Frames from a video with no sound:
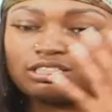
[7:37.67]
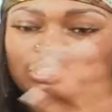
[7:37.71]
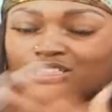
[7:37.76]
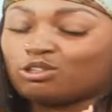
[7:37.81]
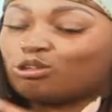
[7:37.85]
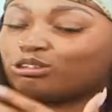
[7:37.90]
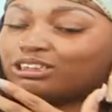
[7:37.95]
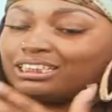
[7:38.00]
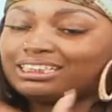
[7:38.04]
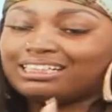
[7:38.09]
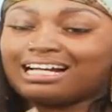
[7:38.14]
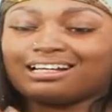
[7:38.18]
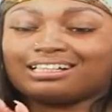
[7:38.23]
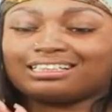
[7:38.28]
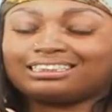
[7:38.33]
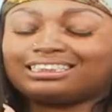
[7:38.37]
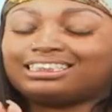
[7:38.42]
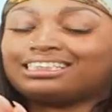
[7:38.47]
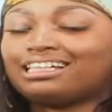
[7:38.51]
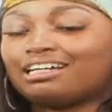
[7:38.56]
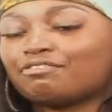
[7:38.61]
You know, she
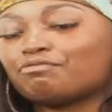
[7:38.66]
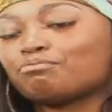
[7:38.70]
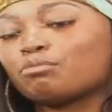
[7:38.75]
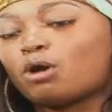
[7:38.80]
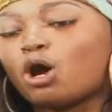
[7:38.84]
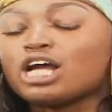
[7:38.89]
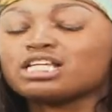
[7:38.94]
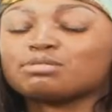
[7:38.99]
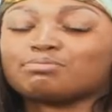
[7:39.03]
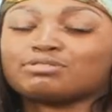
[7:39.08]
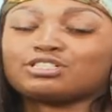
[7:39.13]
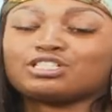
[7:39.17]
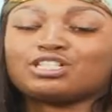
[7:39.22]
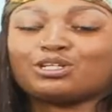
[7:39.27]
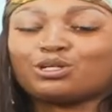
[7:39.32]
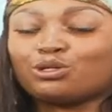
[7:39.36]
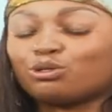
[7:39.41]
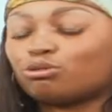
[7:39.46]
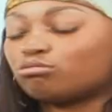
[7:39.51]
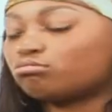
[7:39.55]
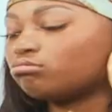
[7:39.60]
give bars, but she
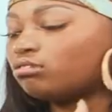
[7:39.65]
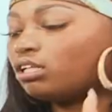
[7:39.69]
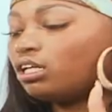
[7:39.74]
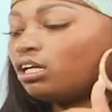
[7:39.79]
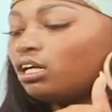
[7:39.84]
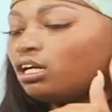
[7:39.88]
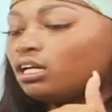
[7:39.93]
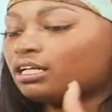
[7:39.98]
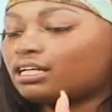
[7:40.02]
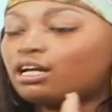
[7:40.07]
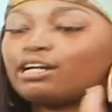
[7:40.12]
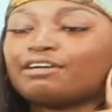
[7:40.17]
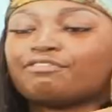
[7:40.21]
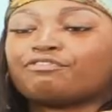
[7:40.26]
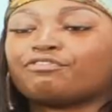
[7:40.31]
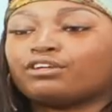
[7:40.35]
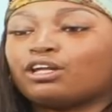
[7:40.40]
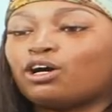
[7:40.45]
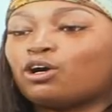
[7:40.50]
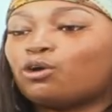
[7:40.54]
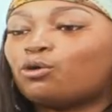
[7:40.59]
don't
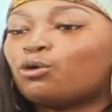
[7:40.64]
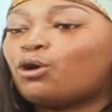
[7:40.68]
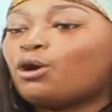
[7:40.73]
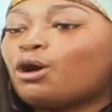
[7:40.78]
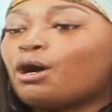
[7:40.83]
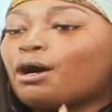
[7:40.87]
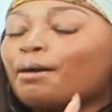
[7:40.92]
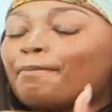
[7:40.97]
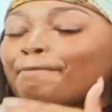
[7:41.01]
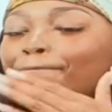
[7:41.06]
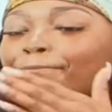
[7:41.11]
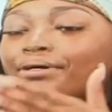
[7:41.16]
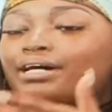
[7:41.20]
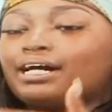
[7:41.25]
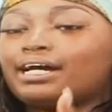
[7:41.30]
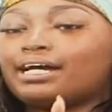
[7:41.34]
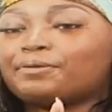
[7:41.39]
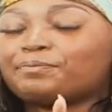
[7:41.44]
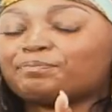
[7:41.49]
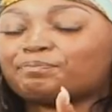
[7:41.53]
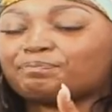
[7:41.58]
get flow.
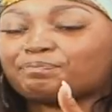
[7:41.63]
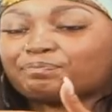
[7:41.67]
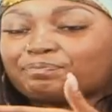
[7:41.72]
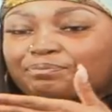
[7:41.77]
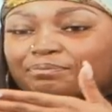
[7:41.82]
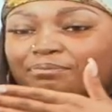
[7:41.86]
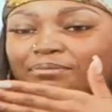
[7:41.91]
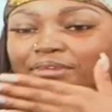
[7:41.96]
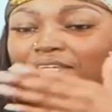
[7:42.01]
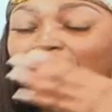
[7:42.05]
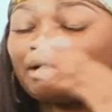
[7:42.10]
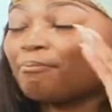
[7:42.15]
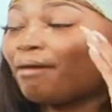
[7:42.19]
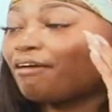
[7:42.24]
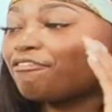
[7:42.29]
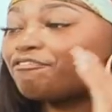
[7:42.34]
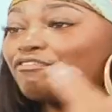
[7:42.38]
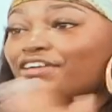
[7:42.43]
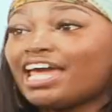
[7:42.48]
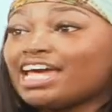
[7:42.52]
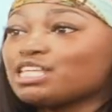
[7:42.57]
But
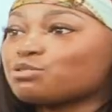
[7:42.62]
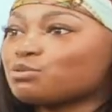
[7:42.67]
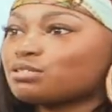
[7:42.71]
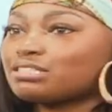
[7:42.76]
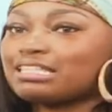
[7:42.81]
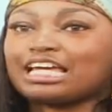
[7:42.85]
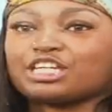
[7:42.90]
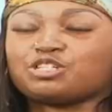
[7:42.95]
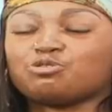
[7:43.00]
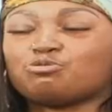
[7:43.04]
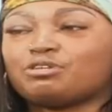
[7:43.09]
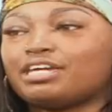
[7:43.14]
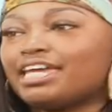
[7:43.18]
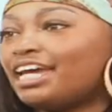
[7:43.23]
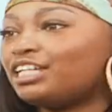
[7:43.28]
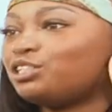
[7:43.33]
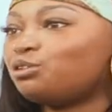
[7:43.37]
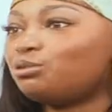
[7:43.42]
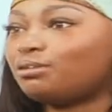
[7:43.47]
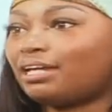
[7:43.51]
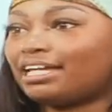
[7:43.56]
my fans was like, you
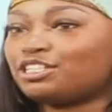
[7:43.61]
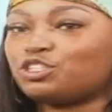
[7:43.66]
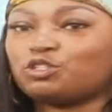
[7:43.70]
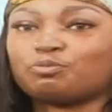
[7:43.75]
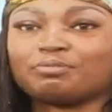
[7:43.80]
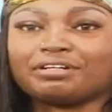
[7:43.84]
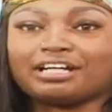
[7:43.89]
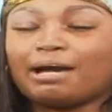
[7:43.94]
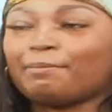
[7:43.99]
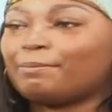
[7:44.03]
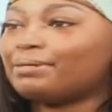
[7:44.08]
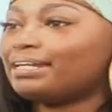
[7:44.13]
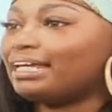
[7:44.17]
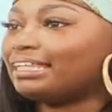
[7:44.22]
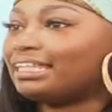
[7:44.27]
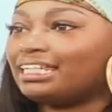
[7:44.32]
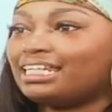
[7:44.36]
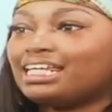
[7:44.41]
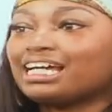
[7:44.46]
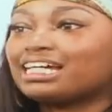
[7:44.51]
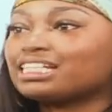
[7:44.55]
can't do that. You've been coming at
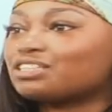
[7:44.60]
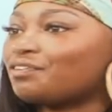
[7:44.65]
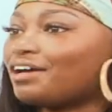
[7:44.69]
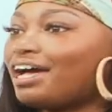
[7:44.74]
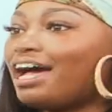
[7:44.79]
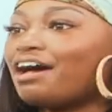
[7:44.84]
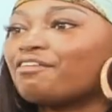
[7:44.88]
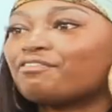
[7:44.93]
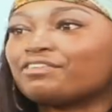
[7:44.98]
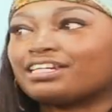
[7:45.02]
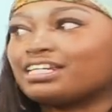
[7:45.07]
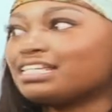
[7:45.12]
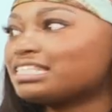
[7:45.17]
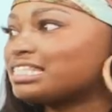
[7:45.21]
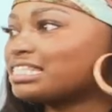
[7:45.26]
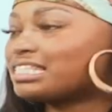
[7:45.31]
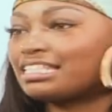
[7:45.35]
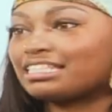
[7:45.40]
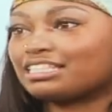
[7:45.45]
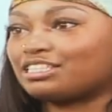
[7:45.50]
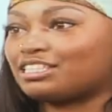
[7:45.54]
the niggas forever.
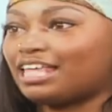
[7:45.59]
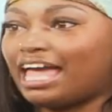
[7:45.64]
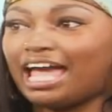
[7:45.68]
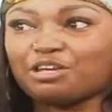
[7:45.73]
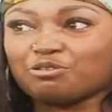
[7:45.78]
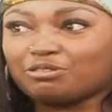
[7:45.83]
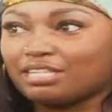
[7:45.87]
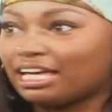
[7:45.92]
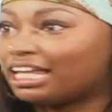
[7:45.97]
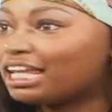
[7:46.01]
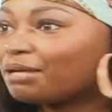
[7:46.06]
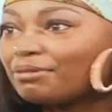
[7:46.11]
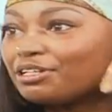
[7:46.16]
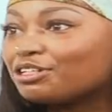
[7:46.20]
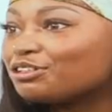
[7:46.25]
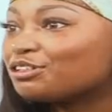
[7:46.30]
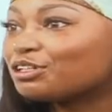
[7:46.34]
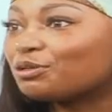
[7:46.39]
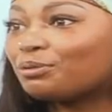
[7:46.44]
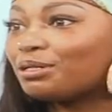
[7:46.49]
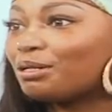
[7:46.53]
Now you telling me
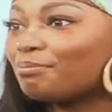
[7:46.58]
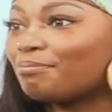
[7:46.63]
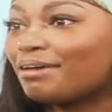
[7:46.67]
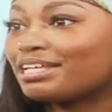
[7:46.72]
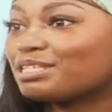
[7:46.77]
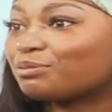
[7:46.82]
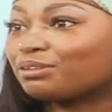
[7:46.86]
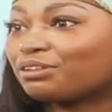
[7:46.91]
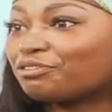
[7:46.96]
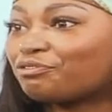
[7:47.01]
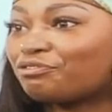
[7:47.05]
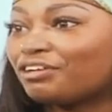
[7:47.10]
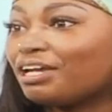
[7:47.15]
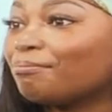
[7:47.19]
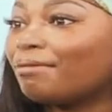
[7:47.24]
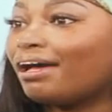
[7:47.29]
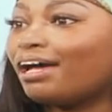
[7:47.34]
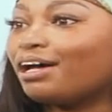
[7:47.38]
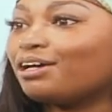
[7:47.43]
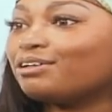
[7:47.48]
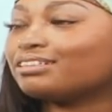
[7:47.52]
you don't want to mess with the
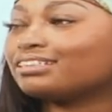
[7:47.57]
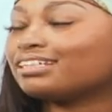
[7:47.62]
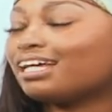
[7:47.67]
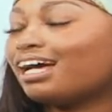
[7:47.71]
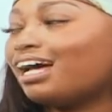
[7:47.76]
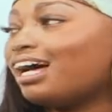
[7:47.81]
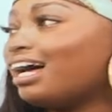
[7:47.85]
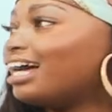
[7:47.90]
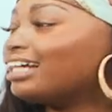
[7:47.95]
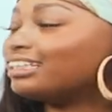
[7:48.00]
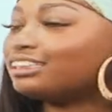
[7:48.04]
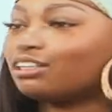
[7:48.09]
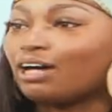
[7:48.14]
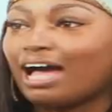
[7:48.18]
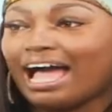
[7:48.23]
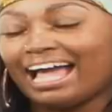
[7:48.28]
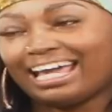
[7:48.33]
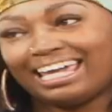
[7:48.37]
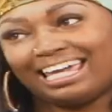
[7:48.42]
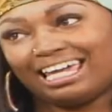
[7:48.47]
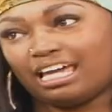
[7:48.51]
females? Yeah. So
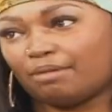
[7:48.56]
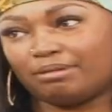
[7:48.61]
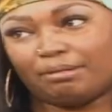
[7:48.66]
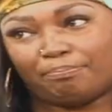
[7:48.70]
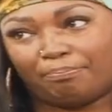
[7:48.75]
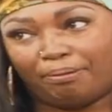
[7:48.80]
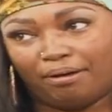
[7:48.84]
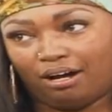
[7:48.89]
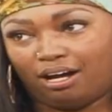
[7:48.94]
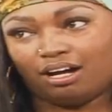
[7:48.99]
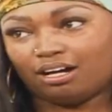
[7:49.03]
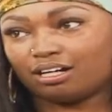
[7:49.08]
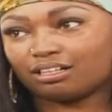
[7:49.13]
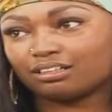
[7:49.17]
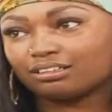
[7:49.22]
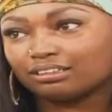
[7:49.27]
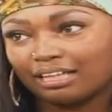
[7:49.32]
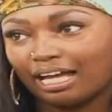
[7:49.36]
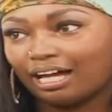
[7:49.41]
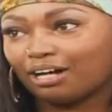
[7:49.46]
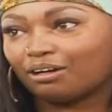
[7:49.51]
I can't be
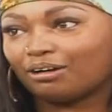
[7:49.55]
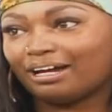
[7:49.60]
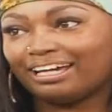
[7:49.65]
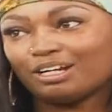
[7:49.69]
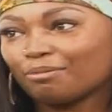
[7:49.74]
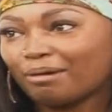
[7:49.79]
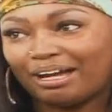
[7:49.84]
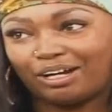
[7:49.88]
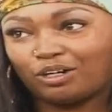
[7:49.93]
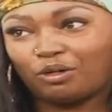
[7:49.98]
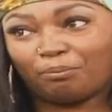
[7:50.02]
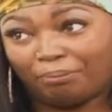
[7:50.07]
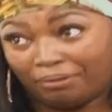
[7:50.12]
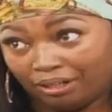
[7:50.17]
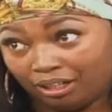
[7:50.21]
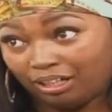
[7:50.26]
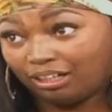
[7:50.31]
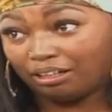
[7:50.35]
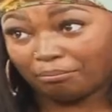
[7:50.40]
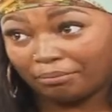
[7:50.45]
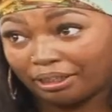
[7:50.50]
punked now. Ain't nobody gonna
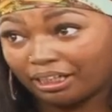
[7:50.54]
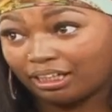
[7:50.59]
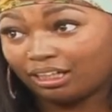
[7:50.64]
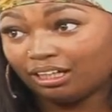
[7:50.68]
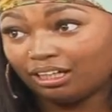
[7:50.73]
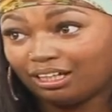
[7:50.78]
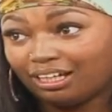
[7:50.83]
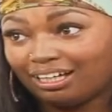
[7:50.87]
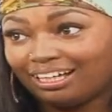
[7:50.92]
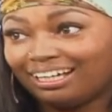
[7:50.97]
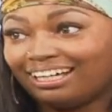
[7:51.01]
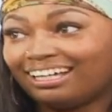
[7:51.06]
punk me. Yeah.